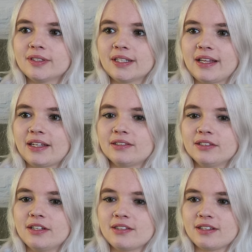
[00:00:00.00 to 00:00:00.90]
in the
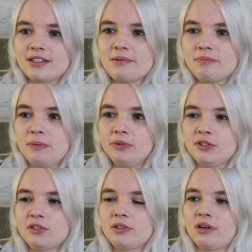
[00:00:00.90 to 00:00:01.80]
Netherlands and then people
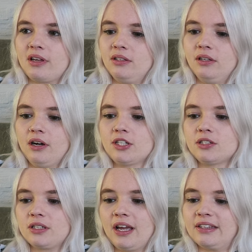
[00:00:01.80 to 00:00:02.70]
just talking Dutch